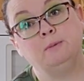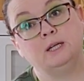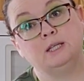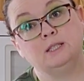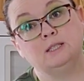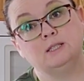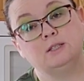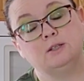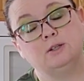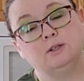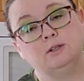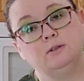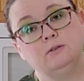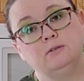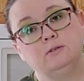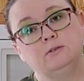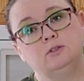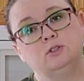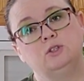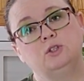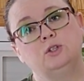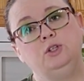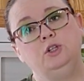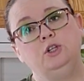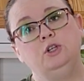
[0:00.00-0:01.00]
mixer,
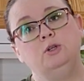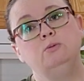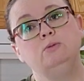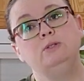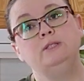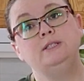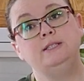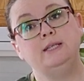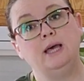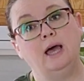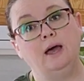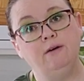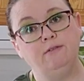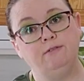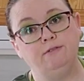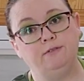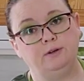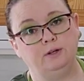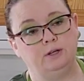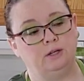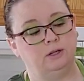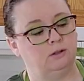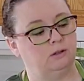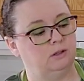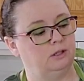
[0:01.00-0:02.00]
you
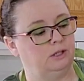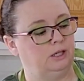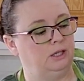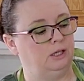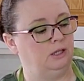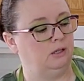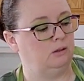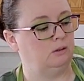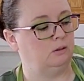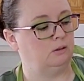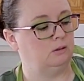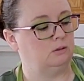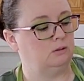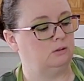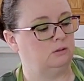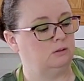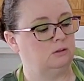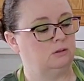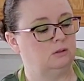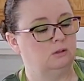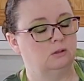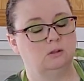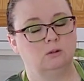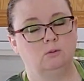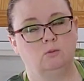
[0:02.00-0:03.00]
definitely
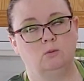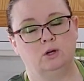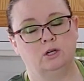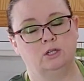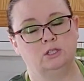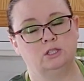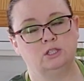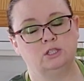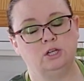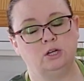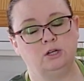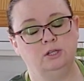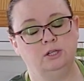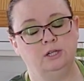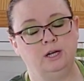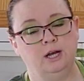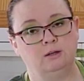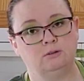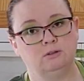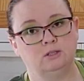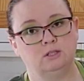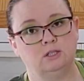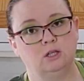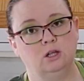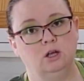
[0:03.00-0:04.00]
want to start it
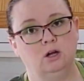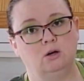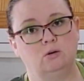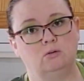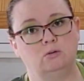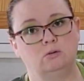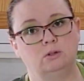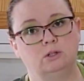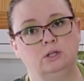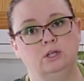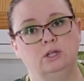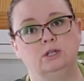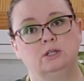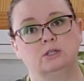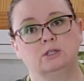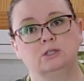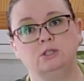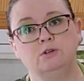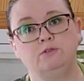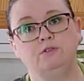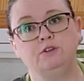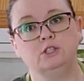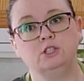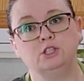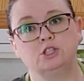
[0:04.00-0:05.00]
out slow.
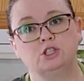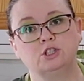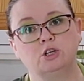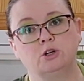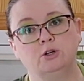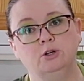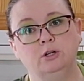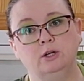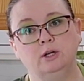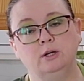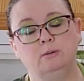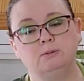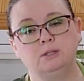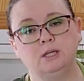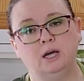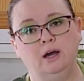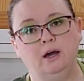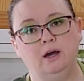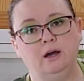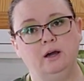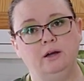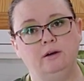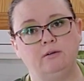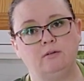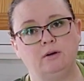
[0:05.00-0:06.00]
So if you just turn it up to
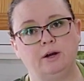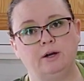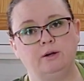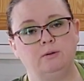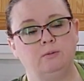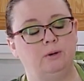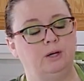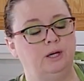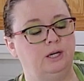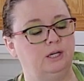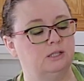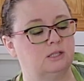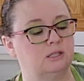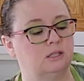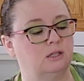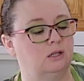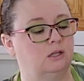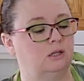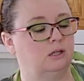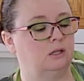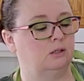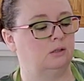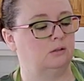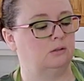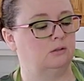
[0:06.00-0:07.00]
high right away, it's
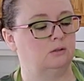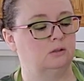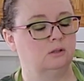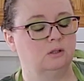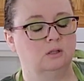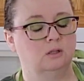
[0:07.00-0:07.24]
going to